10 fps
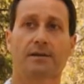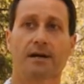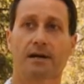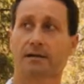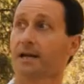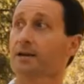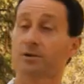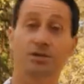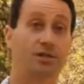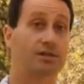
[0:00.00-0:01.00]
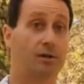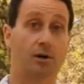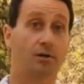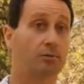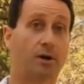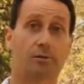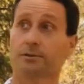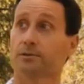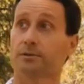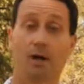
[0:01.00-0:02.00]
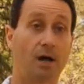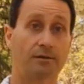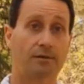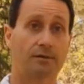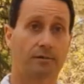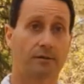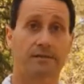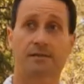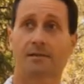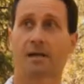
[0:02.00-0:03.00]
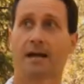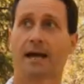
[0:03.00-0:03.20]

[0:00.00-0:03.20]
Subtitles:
there are languages all around us,